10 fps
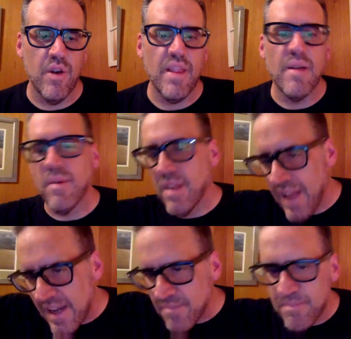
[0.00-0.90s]
And then with the
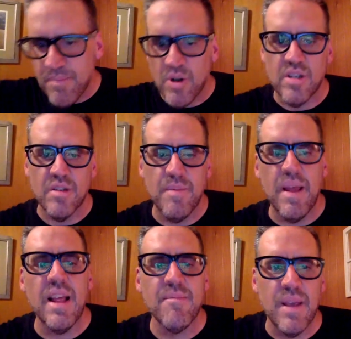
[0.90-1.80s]
last
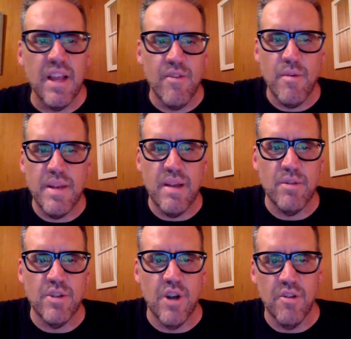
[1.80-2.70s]
big interview we did
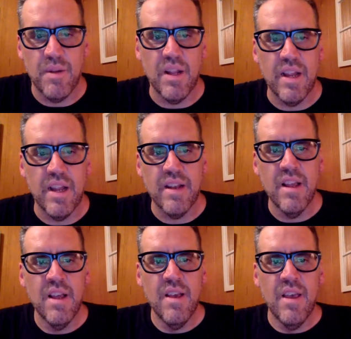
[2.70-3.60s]
was Charles McLean.
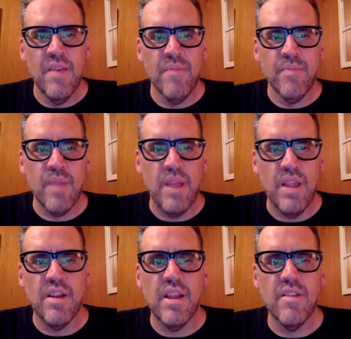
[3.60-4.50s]
And
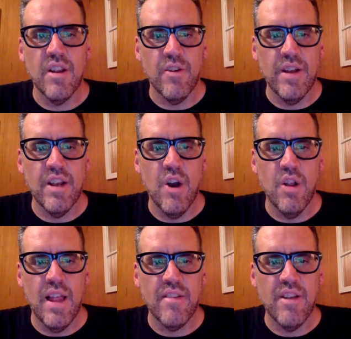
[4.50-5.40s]
then he's agreed to go
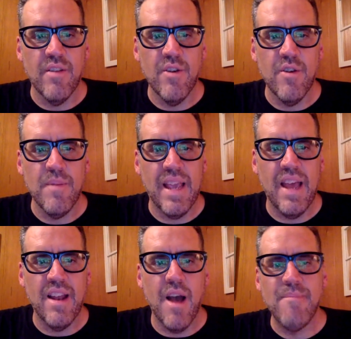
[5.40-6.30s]
let us interview him
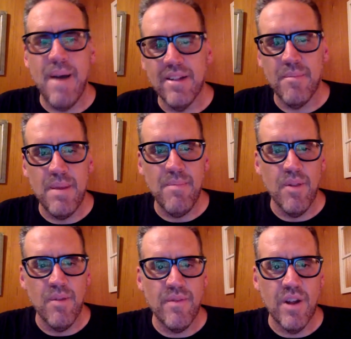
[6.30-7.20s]
again about the people
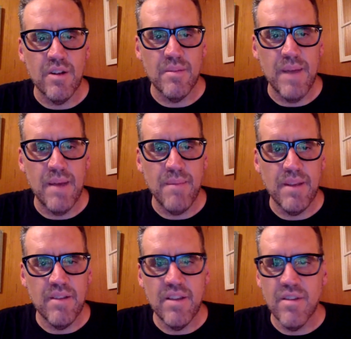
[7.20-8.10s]
that we've talked about,
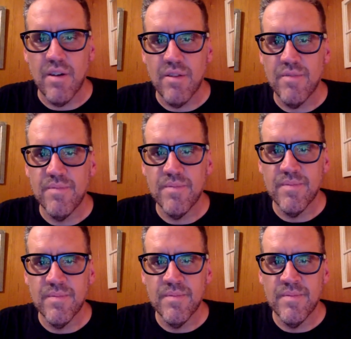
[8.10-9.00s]
because he's sort of,
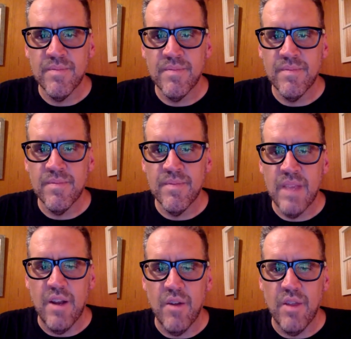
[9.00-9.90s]

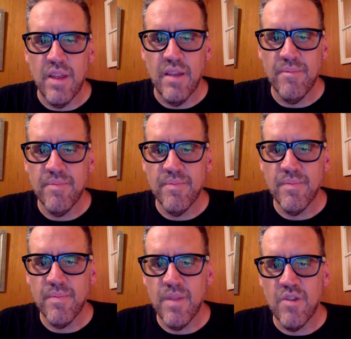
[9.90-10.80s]
you know, the
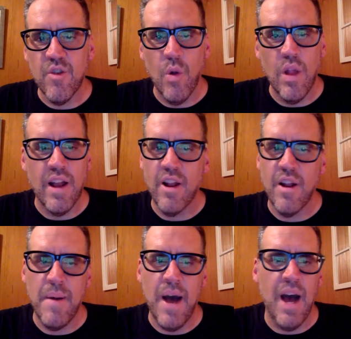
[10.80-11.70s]
soul
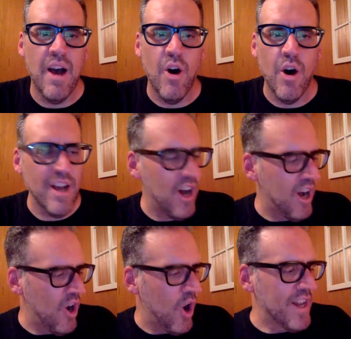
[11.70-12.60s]

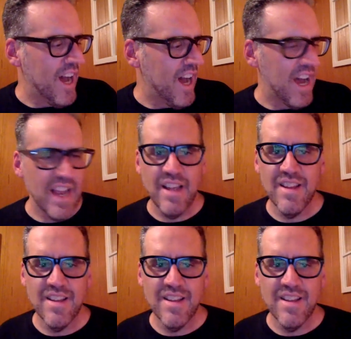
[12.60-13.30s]
on high.